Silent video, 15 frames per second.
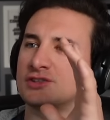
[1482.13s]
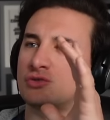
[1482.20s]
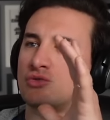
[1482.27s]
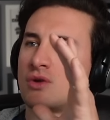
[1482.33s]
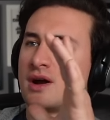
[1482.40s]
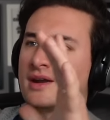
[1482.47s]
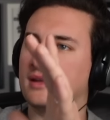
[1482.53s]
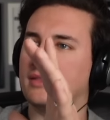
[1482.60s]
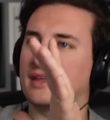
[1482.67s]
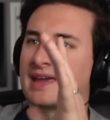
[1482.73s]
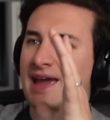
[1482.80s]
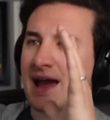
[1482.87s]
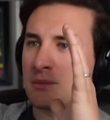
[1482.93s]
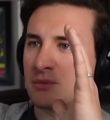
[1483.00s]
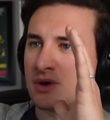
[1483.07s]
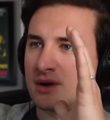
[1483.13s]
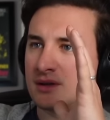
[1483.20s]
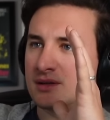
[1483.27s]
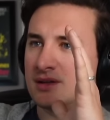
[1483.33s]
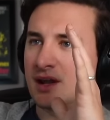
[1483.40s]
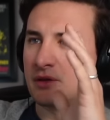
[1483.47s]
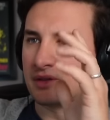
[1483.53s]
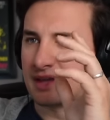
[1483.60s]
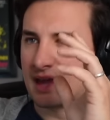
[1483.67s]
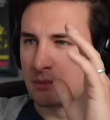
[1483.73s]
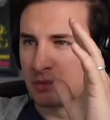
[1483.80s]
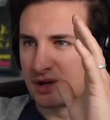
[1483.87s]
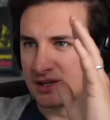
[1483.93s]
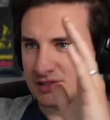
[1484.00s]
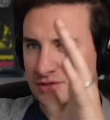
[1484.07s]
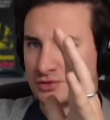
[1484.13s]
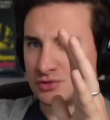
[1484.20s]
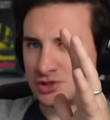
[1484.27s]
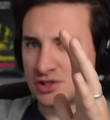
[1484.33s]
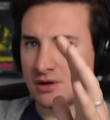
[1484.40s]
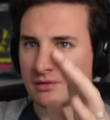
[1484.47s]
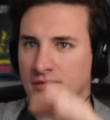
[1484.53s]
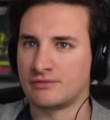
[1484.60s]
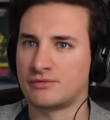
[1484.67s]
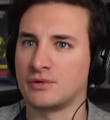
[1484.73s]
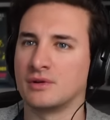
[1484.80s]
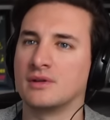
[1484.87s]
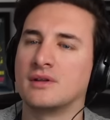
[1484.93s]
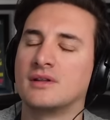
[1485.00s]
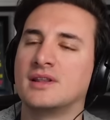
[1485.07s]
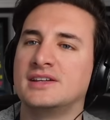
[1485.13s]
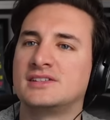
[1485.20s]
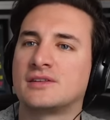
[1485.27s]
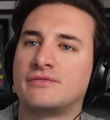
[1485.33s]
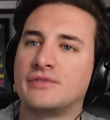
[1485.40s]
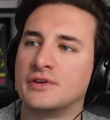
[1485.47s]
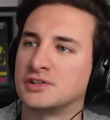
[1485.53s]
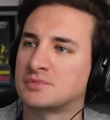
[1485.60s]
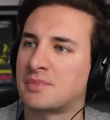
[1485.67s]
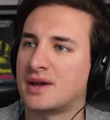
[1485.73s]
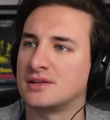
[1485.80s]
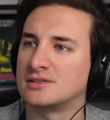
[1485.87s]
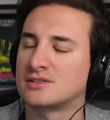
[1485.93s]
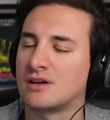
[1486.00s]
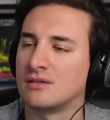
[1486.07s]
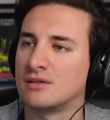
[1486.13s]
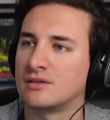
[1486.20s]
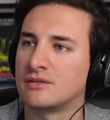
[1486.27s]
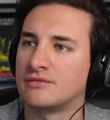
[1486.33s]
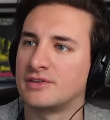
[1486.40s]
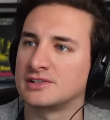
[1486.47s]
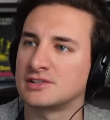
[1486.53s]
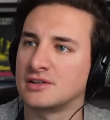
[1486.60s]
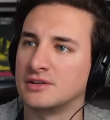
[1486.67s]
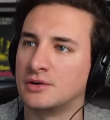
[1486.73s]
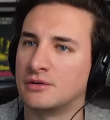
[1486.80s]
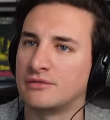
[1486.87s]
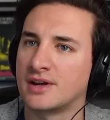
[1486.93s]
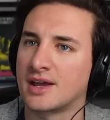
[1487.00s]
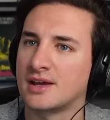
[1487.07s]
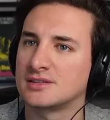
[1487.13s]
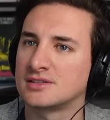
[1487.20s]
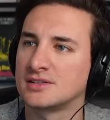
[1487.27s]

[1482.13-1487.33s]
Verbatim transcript: right in the camera. You know, the camera gets a good shot of the front. At least the first page has got to look official enough, I guess.